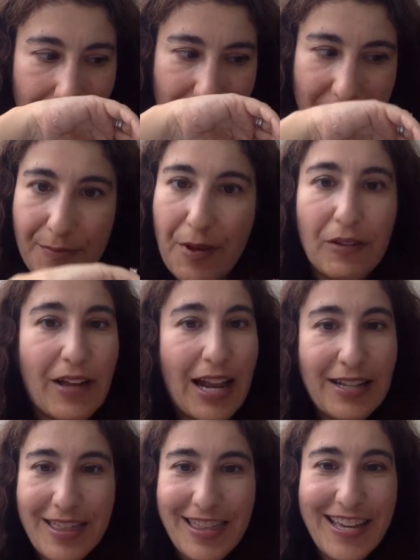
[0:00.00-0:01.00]
smell
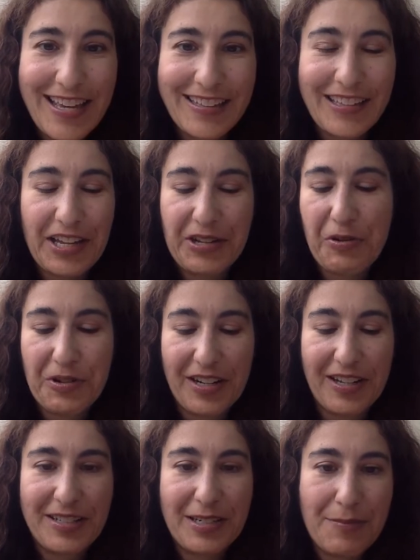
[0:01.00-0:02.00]
anything like
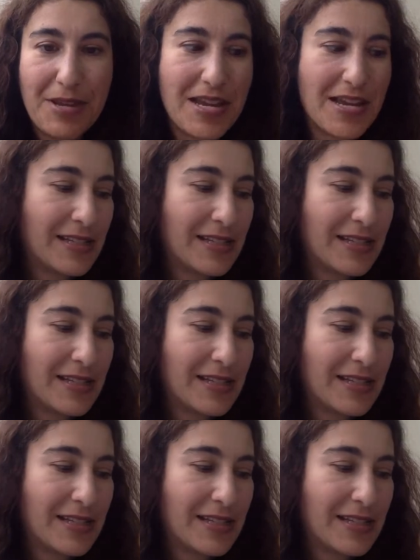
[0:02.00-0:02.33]
coconut to me.